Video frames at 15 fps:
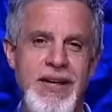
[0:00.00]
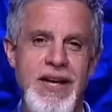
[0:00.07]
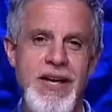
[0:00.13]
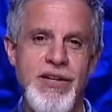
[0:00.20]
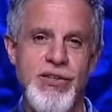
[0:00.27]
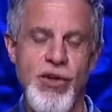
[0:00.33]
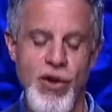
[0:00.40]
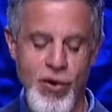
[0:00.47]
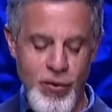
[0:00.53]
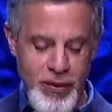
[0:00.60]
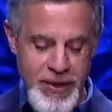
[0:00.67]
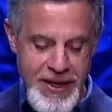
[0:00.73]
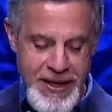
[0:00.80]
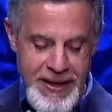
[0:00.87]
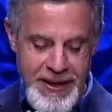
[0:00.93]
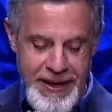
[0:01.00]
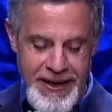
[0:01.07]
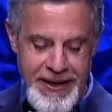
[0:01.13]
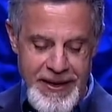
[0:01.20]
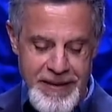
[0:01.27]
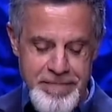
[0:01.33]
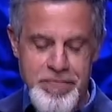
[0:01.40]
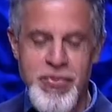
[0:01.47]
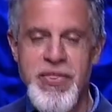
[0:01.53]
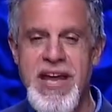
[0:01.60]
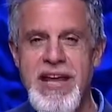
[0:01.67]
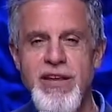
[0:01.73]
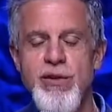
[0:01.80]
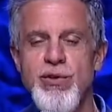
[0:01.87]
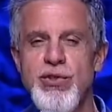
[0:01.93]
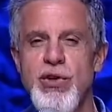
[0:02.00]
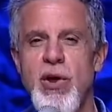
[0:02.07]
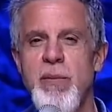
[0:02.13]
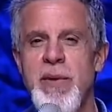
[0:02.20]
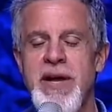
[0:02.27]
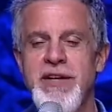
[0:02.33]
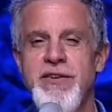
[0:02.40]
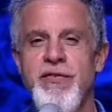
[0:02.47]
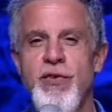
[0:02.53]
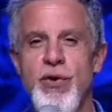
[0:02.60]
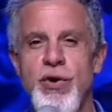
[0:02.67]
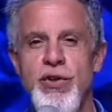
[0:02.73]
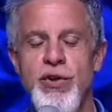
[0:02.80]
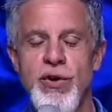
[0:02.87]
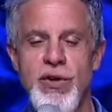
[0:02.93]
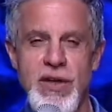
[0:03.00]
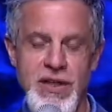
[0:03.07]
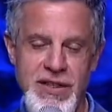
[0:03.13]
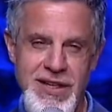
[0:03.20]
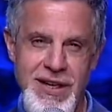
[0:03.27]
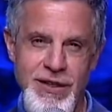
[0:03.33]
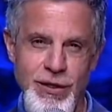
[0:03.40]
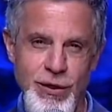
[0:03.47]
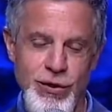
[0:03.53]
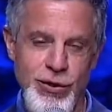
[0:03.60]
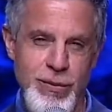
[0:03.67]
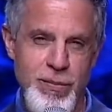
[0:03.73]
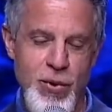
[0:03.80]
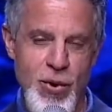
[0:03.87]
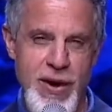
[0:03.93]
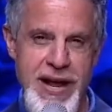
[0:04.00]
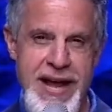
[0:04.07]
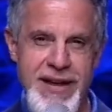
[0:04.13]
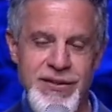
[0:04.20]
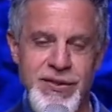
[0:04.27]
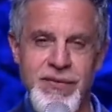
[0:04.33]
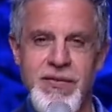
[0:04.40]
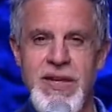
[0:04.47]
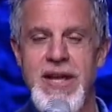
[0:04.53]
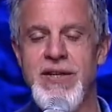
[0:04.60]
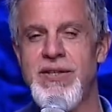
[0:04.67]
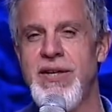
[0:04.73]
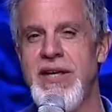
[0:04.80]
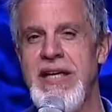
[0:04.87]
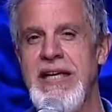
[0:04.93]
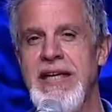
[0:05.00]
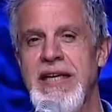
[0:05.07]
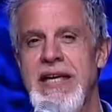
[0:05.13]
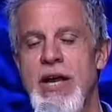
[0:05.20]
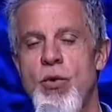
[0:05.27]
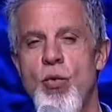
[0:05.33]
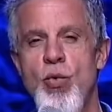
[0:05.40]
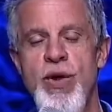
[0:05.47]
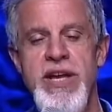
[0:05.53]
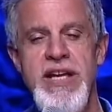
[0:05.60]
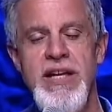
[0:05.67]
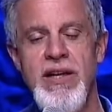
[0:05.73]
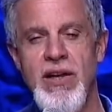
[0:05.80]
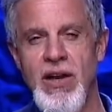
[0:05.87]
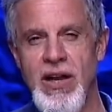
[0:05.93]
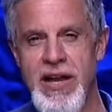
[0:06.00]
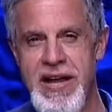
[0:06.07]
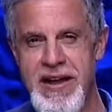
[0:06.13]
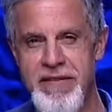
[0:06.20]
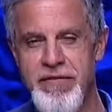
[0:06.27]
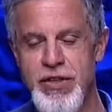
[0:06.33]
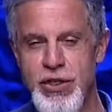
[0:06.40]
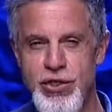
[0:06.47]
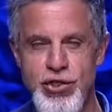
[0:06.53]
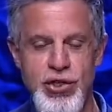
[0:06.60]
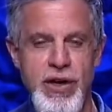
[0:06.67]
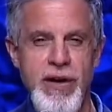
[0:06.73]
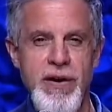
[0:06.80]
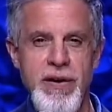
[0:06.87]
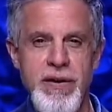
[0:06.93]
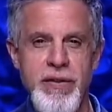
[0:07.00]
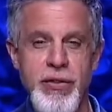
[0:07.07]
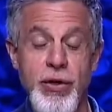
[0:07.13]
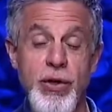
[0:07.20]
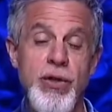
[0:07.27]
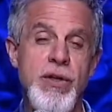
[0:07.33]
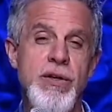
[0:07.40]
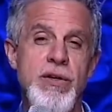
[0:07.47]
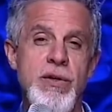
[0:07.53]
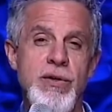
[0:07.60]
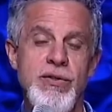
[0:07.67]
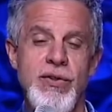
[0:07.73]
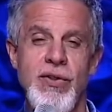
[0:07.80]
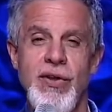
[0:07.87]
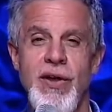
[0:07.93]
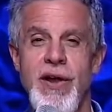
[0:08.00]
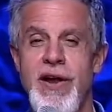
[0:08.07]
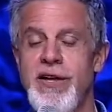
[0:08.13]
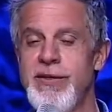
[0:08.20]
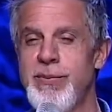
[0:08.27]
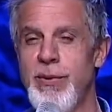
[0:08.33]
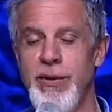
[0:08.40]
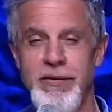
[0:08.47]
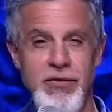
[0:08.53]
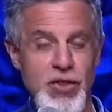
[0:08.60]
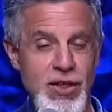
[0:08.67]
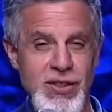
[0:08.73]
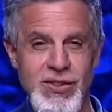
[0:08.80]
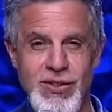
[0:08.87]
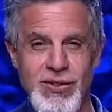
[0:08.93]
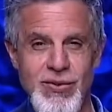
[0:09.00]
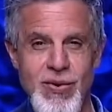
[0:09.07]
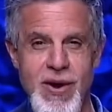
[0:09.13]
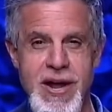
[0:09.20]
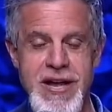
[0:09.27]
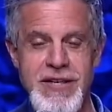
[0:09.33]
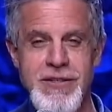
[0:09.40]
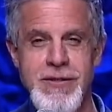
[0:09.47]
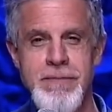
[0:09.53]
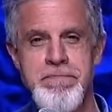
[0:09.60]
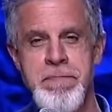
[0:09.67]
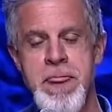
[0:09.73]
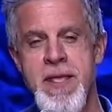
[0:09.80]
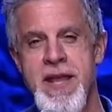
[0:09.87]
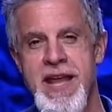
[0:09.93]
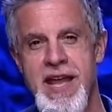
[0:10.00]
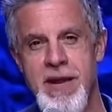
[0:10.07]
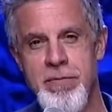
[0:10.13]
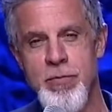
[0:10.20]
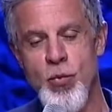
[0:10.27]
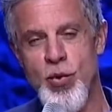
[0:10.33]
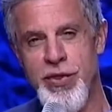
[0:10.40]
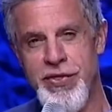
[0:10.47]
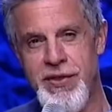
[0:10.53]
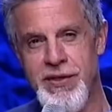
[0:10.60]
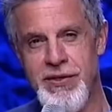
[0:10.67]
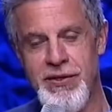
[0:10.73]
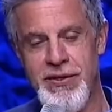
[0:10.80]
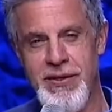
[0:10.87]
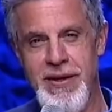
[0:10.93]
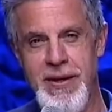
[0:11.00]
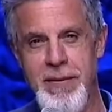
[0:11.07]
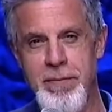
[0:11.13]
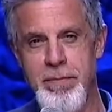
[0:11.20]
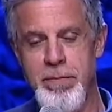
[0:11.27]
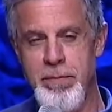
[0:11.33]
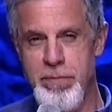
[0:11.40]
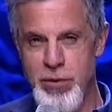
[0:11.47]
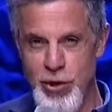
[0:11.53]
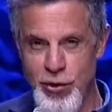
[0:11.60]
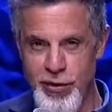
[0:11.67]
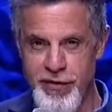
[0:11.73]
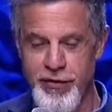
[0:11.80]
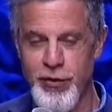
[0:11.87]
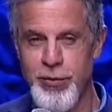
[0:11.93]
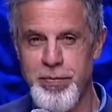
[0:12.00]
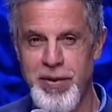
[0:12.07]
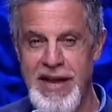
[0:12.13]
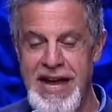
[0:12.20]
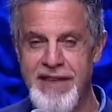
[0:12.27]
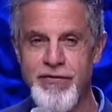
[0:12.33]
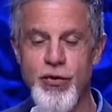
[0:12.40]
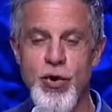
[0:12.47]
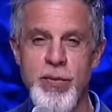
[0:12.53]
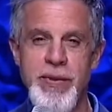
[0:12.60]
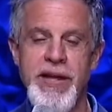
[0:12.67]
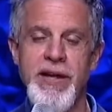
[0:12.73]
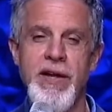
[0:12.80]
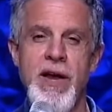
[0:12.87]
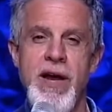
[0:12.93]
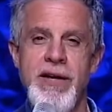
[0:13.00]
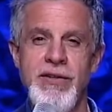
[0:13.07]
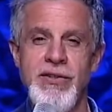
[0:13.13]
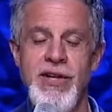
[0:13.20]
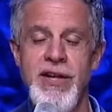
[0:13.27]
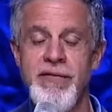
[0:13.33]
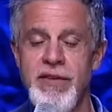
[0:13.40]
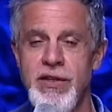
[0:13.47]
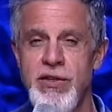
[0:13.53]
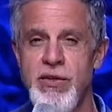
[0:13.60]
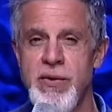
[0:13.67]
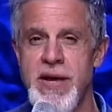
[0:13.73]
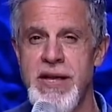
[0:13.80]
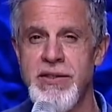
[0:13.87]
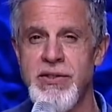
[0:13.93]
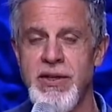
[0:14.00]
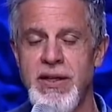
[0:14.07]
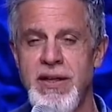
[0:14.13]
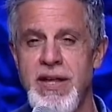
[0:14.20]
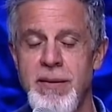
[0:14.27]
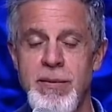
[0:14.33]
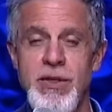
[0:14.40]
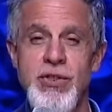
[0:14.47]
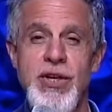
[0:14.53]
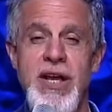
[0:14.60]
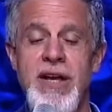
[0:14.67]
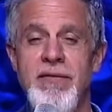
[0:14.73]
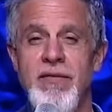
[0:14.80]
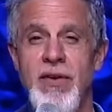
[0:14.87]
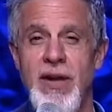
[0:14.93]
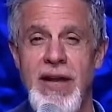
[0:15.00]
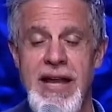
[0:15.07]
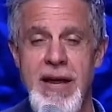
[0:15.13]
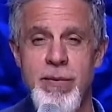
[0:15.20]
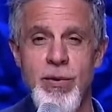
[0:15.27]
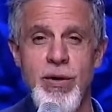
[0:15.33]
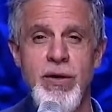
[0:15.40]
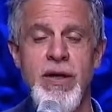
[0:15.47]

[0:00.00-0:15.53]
So thank you so much for your continued support, House of Destiny. We love to share the good news of the gospel of Jesus Christ. And with this beautiful platform that God has given to us, Kim and Jane have labored